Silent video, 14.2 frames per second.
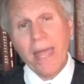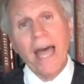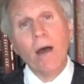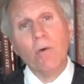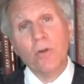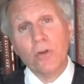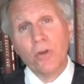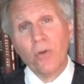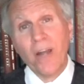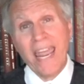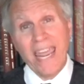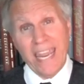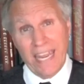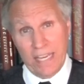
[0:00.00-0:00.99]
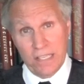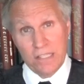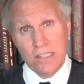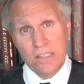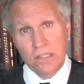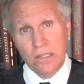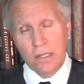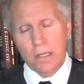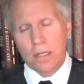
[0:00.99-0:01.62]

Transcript: powder your hands,